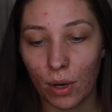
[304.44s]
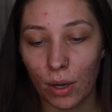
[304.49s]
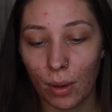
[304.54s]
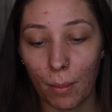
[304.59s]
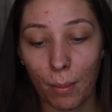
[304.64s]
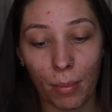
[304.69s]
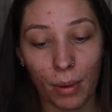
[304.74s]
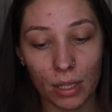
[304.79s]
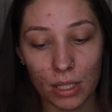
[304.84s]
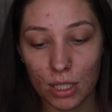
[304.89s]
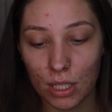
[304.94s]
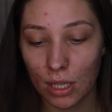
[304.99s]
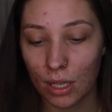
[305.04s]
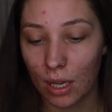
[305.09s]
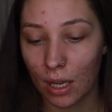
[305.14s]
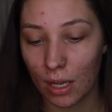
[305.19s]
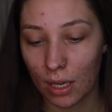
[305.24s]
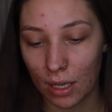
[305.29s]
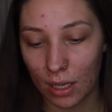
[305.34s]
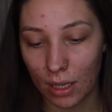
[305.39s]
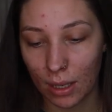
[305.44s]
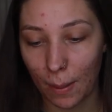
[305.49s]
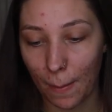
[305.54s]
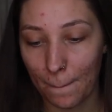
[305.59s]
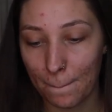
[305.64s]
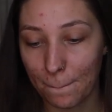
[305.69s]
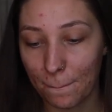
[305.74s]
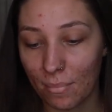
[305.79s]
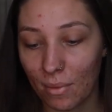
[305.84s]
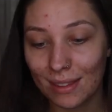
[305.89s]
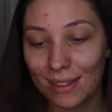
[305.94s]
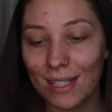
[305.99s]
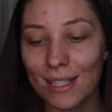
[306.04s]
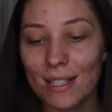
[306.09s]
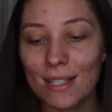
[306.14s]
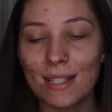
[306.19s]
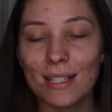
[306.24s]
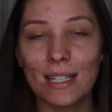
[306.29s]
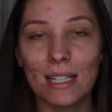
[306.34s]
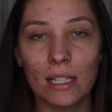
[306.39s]
we're on a budget, honey. The
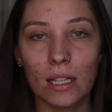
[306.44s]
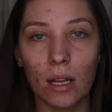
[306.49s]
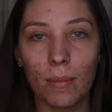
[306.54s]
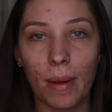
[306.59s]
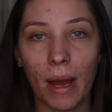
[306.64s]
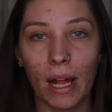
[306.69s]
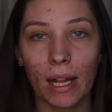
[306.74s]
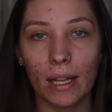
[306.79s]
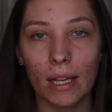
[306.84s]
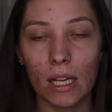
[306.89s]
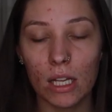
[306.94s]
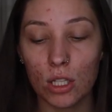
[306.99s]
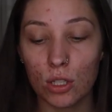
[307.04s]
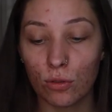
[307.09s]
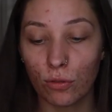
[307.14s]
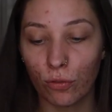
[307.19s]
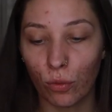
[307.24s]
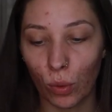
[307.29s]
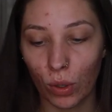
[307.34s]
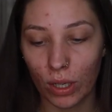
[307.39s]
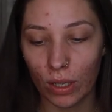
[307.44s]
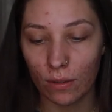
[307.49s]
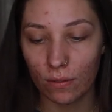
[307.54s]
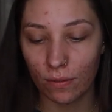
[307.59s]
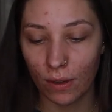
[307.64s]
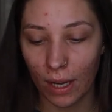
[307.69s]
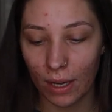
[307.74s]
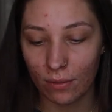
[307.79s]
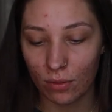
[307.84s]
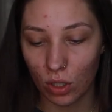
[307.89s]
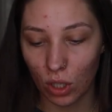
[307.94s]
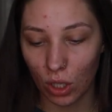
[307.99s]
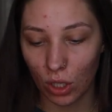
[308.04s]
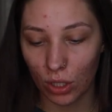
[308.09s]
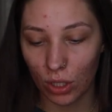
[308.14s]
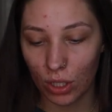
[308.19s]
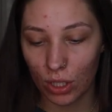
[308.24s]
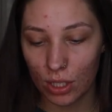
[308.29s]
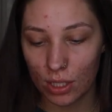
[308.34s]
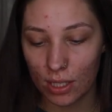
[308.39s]
Stila palette is forty-five
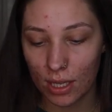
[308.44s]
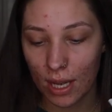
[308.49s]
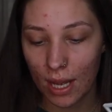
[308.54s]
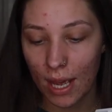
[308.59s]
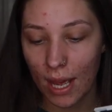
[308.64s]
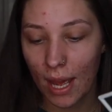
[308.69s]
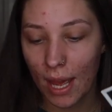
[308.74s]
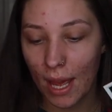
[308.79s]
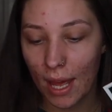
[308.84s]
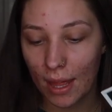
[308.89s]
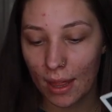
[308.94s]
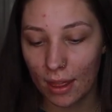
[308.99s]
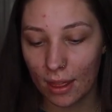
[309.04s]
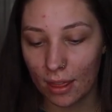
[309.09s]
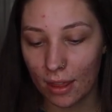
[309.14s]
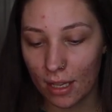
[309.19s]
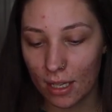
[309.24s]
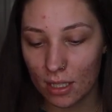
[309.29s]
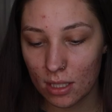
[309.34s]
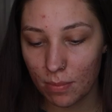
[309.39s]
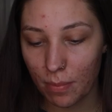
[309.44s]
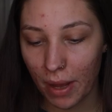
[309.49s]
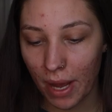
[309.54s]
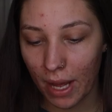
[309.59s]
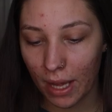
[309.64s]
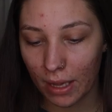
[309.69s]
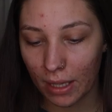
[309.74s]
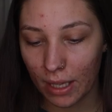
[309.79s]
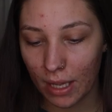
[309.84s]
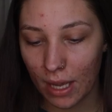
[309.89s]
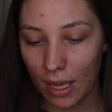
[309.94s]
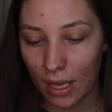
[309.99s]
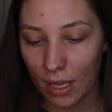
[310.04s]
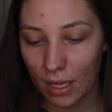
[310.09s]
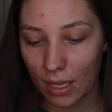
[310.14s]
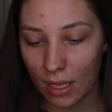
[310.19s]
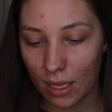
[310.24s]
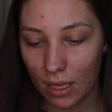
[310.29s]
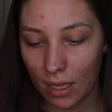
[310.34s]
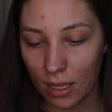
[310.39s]
dollars. This
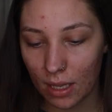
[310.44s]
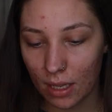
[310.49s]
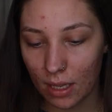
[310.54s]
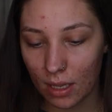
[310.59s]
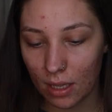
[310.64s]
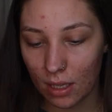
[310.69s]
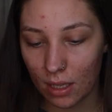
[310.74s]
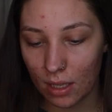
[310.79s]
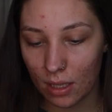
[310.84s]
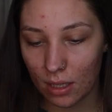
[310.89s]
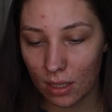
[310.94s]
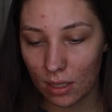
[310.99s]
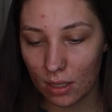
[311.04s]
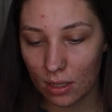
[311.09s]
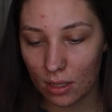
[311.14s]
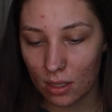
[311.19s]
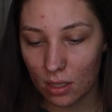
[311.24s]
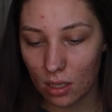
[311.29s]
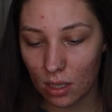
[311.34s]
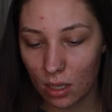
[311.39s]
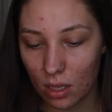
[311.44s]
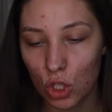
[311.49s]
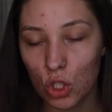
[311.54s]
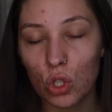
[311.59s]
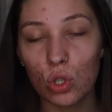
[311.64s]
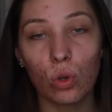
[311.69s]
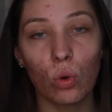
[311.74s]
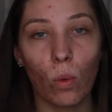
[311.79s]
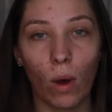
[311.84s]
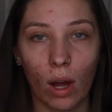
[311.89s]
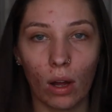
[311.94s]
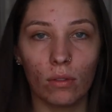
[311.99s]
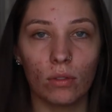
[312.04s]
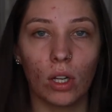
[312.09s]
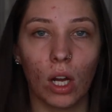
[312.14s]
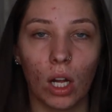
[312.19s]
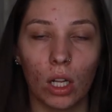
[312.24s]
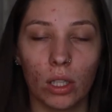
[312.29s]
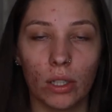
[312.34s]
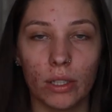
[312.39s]
palette is twelve
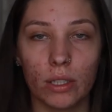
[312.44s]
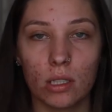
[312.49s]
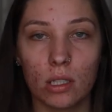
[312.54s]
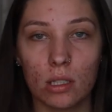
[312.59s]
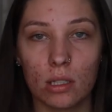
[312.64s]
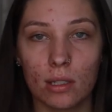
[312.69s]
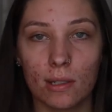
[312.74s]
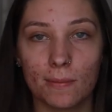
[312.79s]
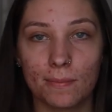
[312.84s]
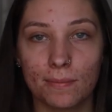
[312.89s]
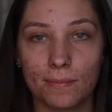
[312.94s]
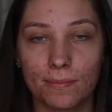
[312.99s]
dollars.